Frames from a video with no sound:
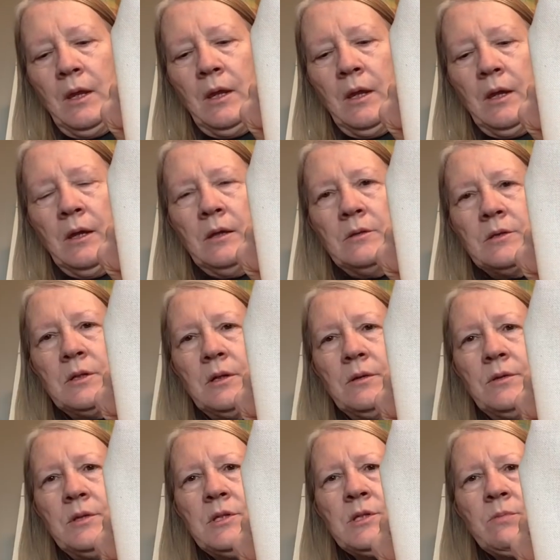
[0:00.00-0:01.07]
And
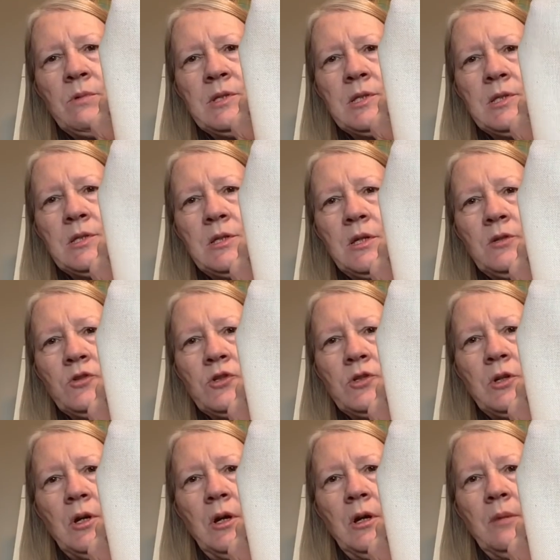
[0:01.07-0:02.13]
this was stitched,
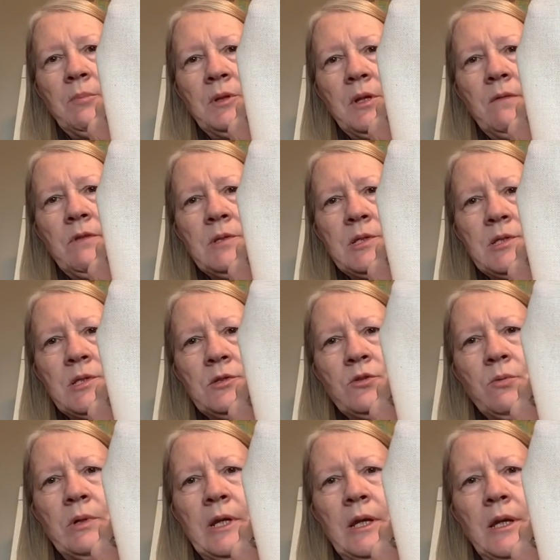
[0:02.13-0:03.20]
I believe this is a
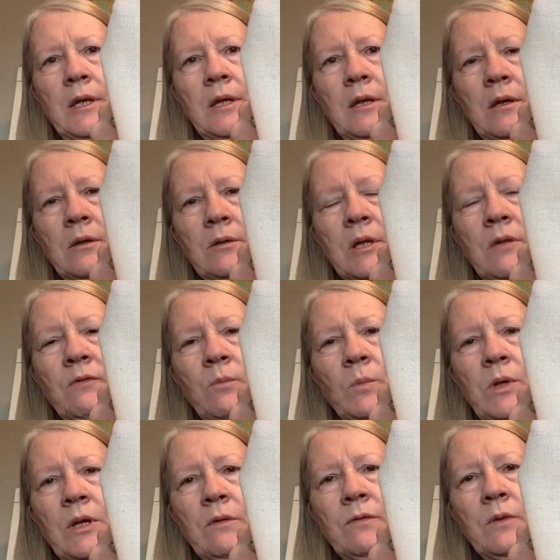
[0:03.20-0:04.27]
28 count even
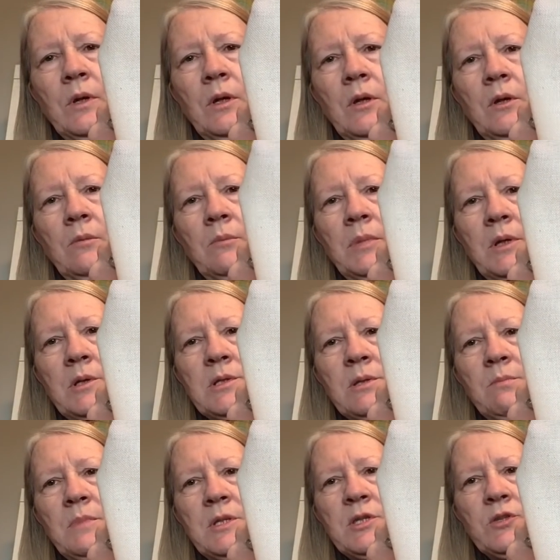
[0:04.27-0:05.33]
weave, but it's a
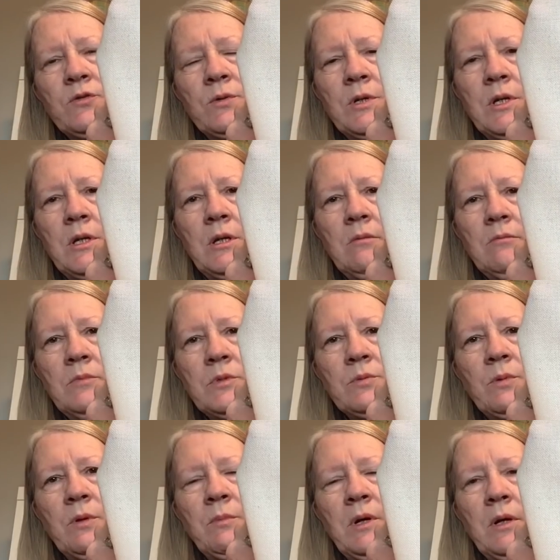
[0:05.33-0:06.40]
mystery. It's
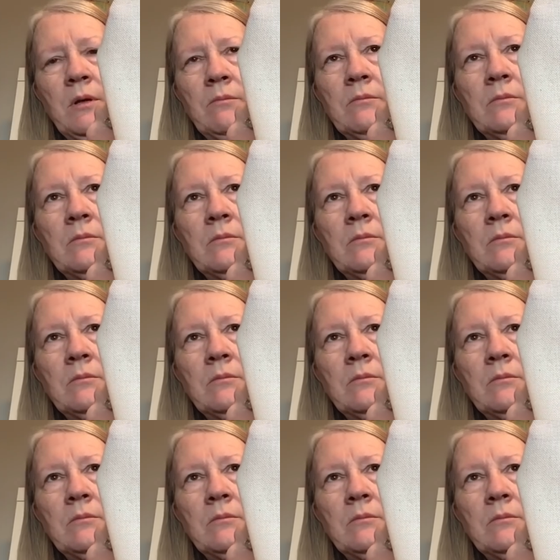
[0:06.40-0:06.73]
one of my